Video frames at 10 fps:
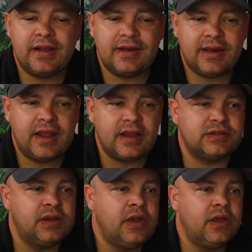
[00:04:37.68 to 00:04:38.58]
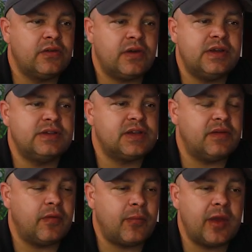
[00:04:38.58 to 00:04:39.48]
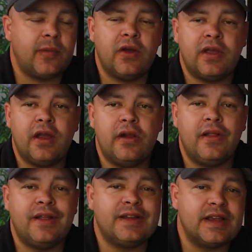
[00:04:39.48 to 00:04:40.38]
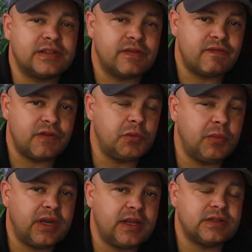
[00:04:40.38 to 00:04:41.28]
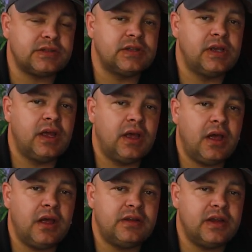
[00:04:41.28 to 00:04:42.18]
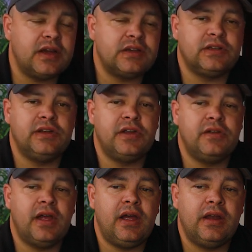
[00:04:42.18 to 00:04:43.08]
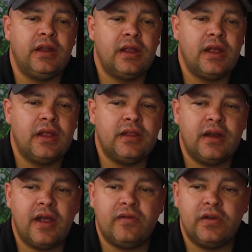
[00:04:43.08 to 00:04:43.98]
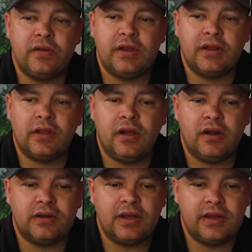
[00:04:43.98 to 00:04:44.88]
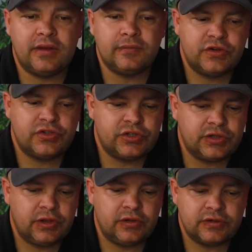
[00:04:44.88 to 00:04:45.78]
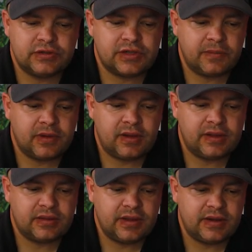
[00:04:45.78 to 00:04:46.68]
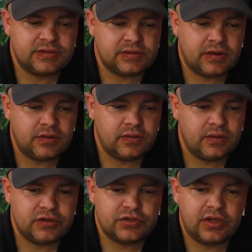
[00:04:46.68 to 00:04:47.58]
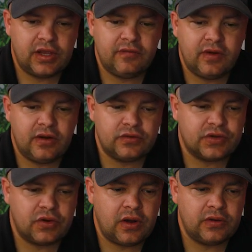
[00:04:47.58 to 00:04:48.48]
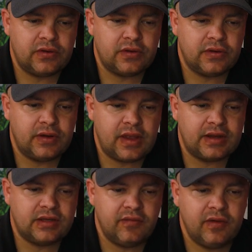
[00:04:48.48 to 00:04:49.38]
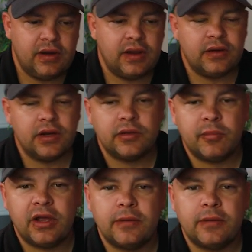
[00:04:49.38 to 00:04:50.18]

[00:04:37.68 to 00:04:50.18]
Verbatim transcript: and hit next. Create yourself a PayPal account. It only takes a few minutes uh, to actually do that. And then after you get logged in, it should look something like this. So it sh even it'll show all your activity down here at the